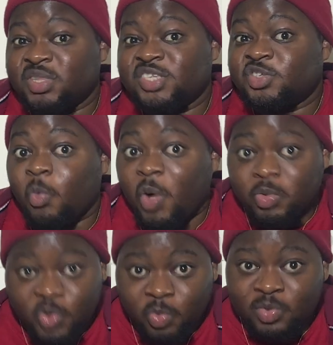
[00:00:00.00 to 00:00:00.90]
That's why they're so
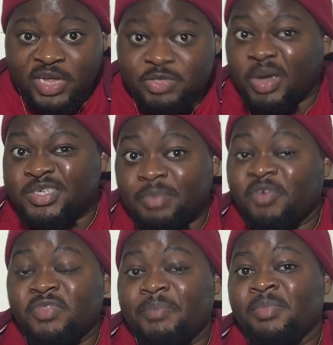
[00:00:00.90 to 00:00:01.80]
well known. That's why
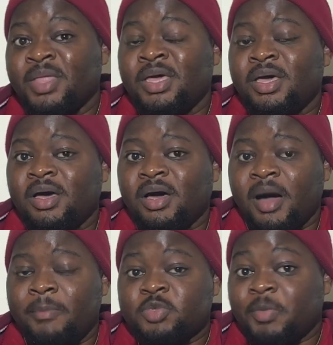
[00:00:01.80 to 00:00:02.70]
some of them,
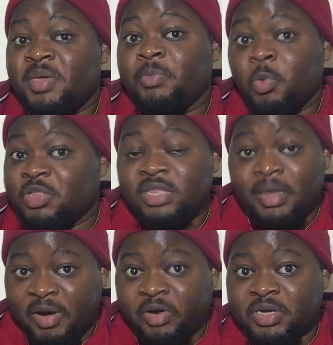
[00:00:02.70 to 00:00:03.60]
some people
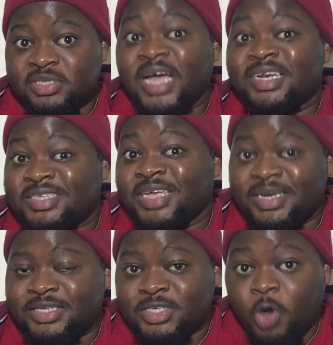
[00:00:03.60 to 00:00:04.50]
within the Americas are
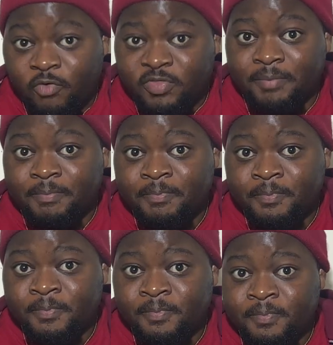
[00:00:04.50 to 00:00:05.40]
descendants of them.
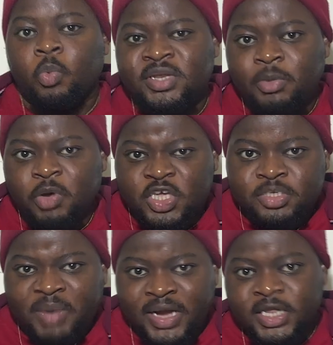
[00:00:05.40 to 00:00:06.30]
So when they
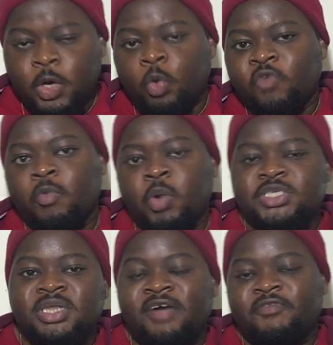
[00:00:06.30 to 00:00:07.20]
were expanding all over
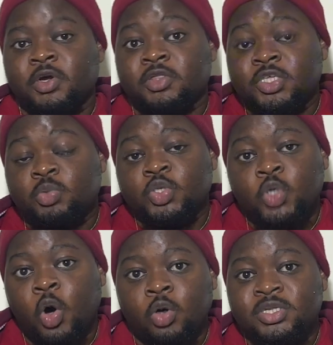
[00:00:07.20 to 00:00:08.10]
Western Africa, this
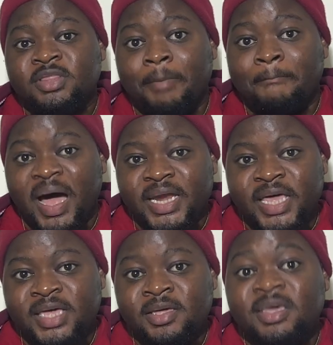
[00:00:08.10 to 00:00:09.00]
was called the
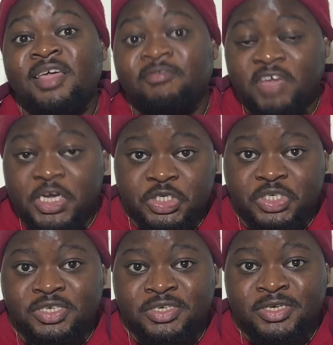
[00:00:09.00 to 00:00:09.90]
Mane
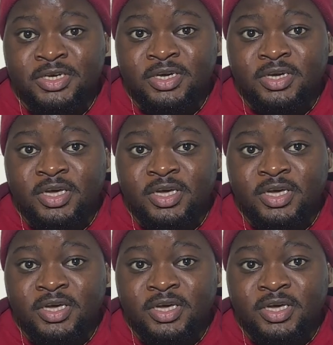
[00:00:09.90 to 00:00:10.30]
invasions.